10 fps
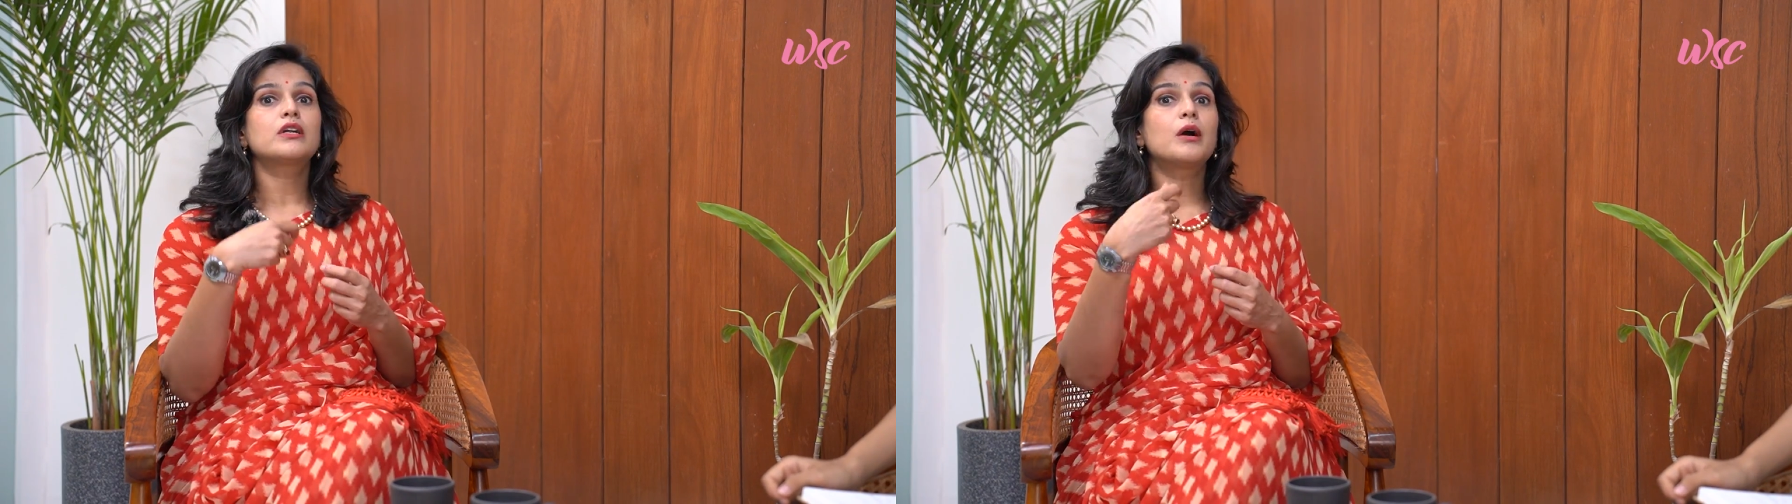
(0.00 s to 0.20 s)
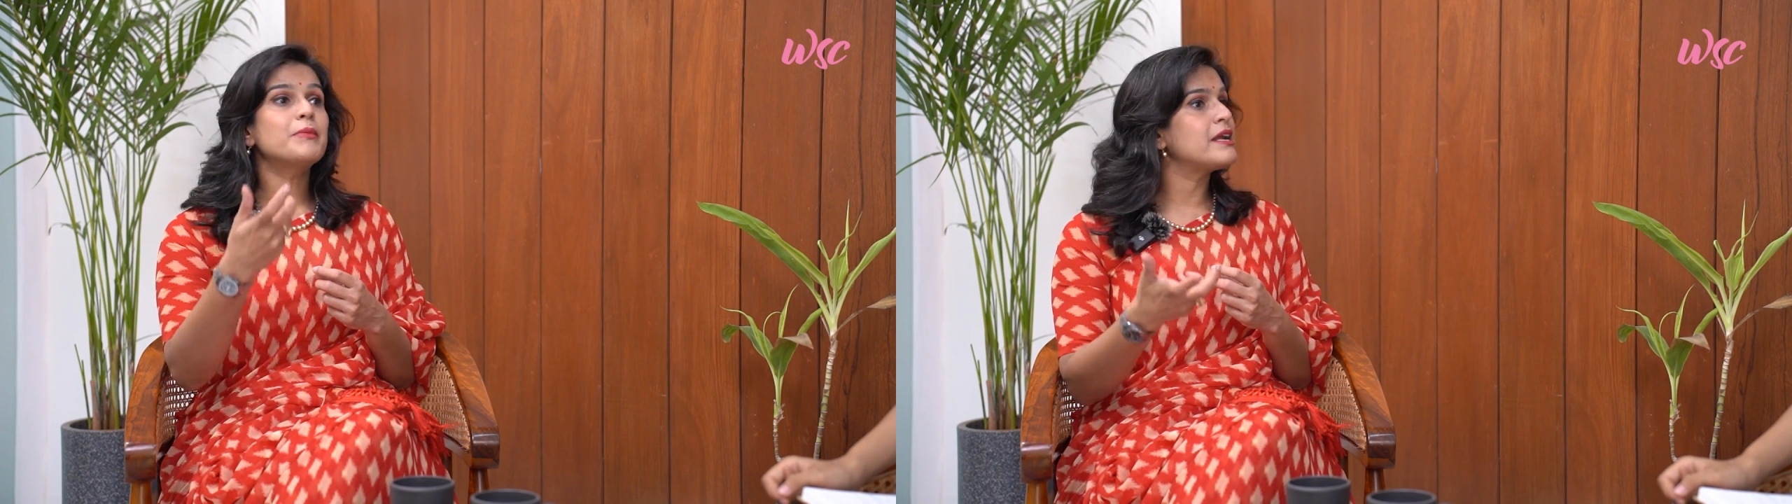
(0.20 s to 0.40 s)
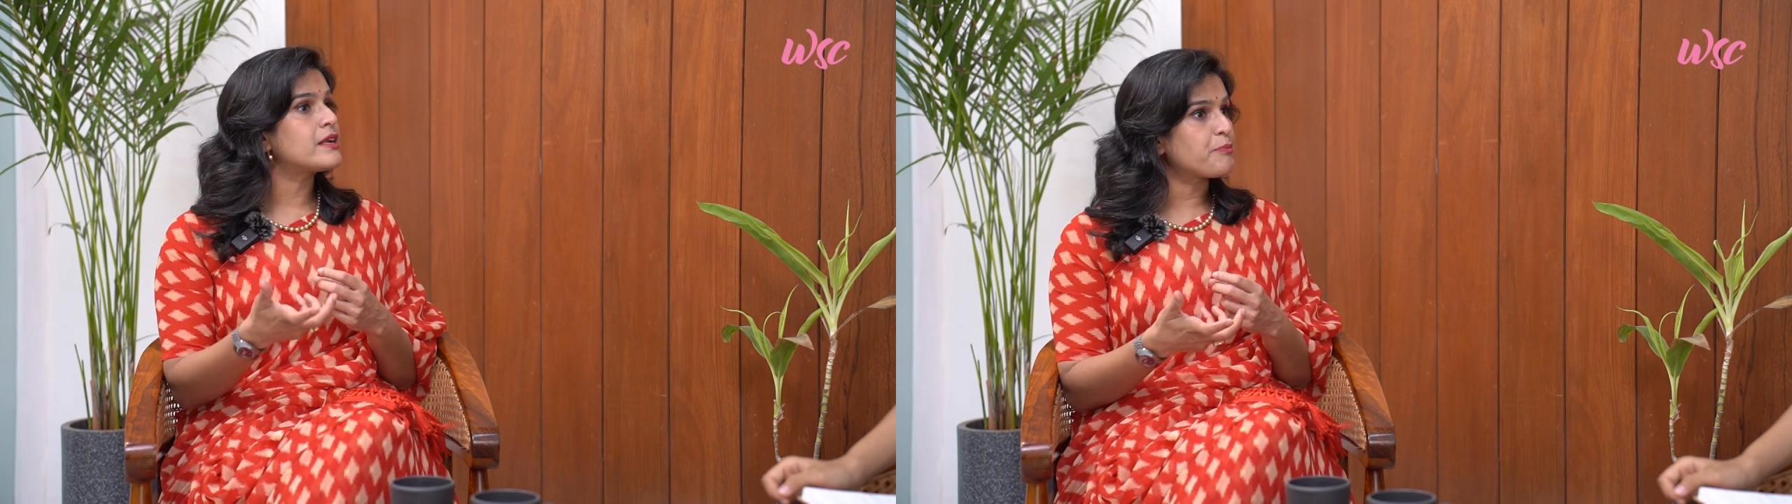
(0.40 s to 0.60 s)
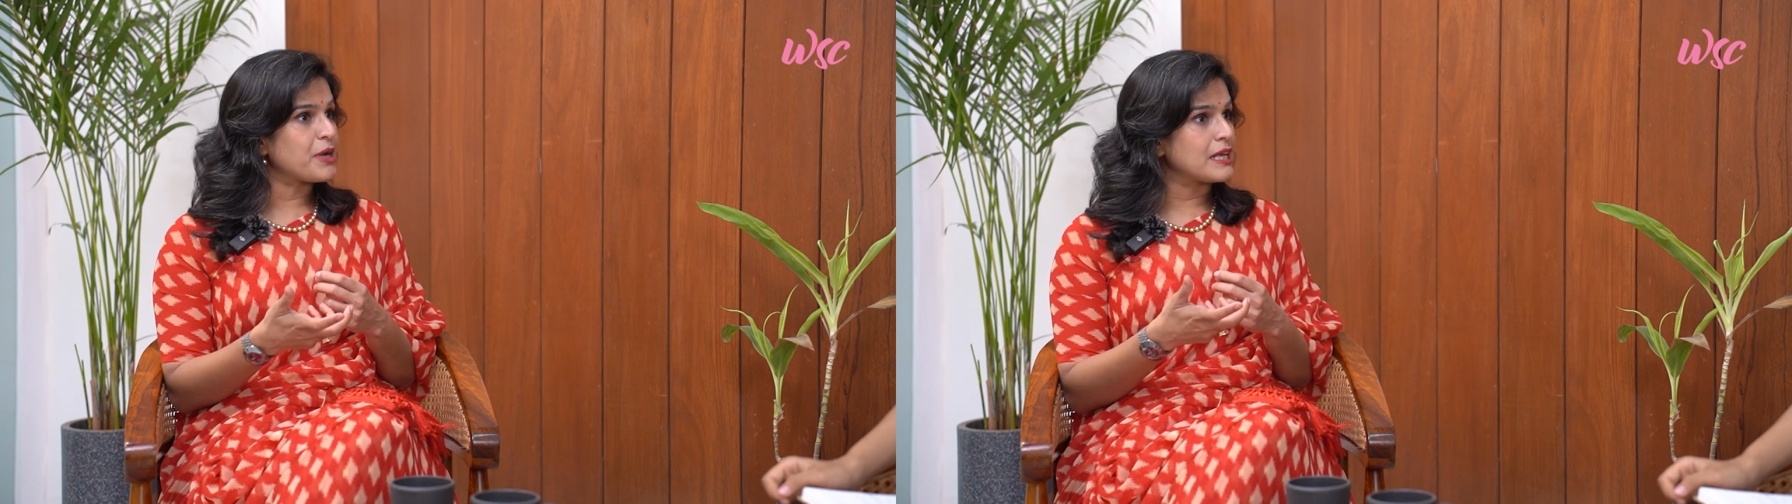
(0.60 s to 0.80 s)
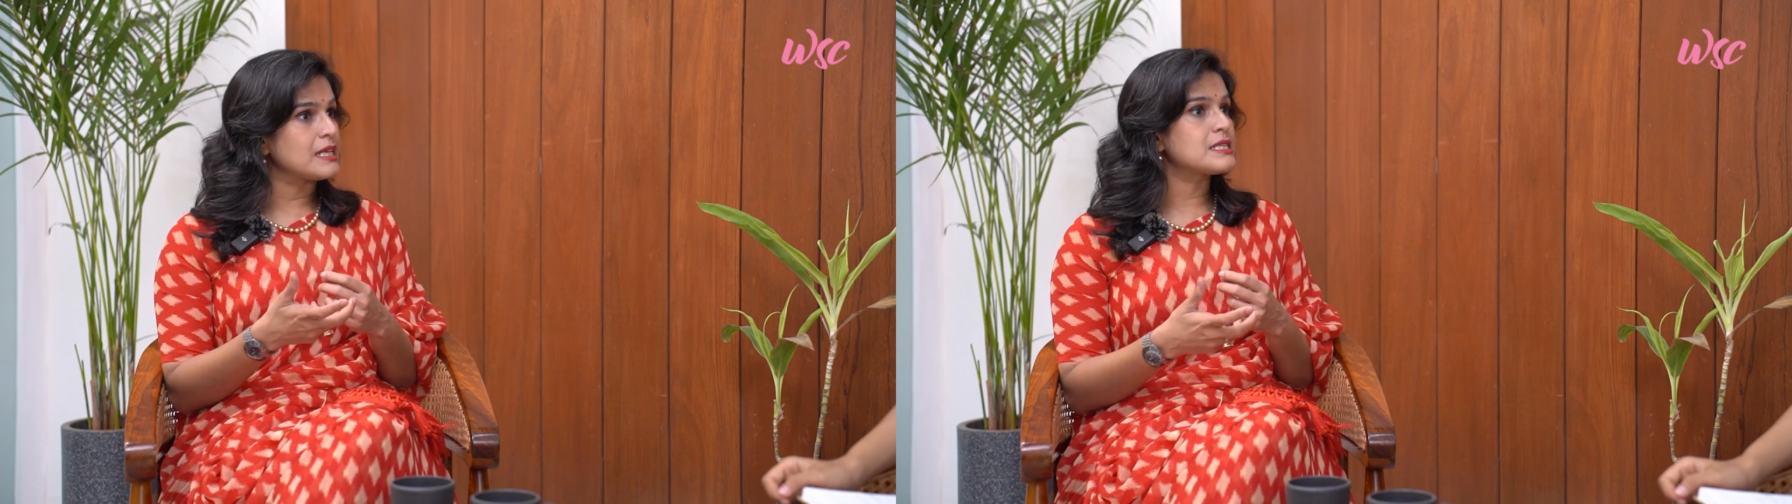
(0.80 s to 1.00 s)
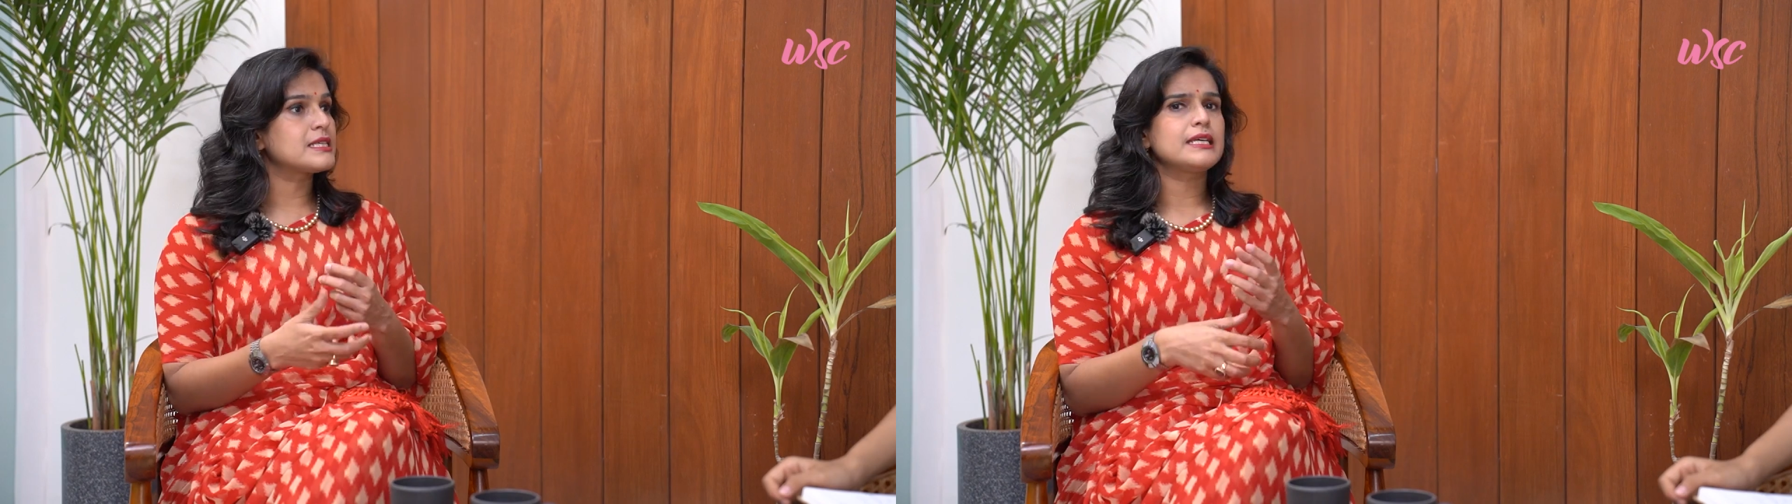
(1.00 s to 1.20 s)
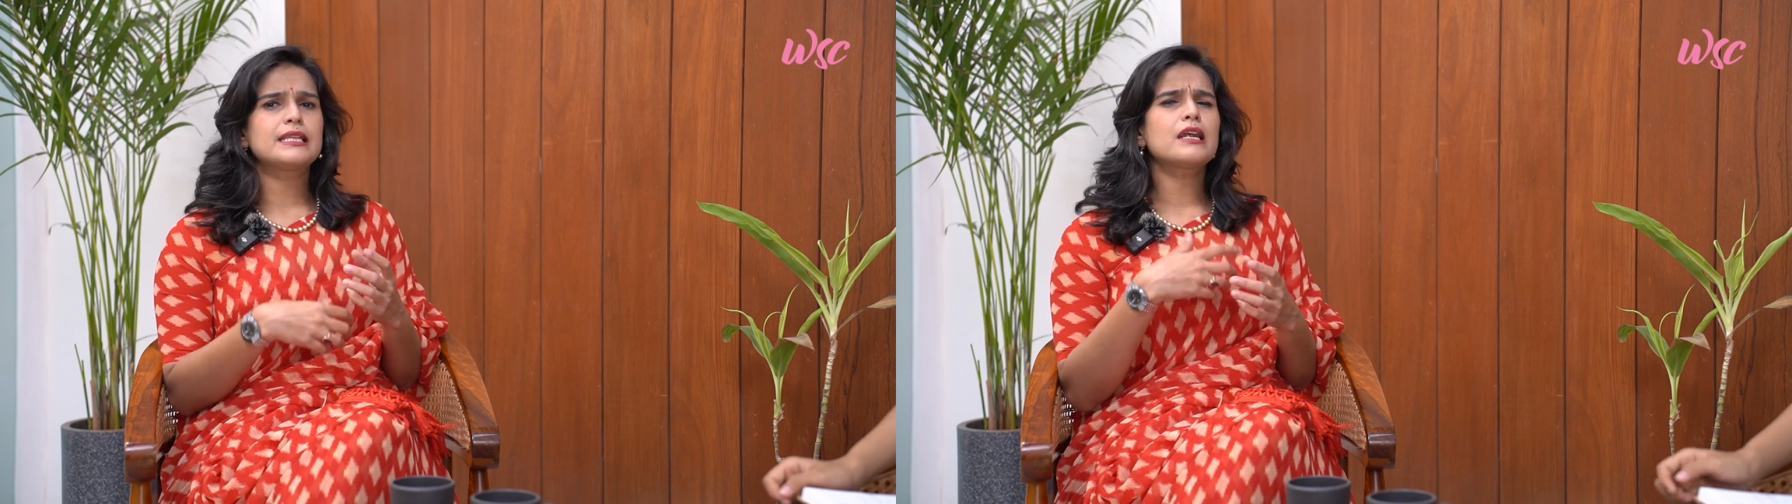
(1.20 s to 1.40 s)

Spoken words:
terminate a pregnancy.